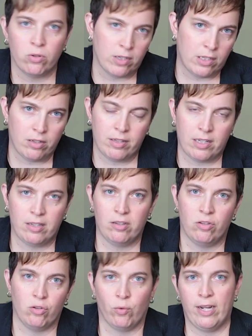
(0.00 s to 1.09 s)
Kristen says this
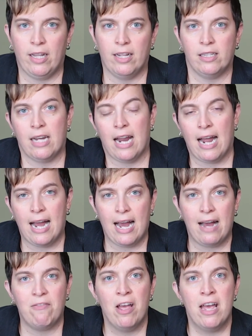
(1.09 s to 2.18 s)
is a great lens to
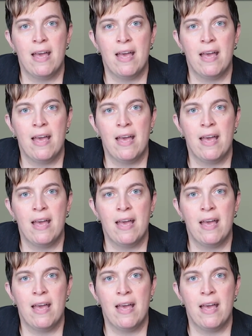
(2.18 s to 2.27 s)
have,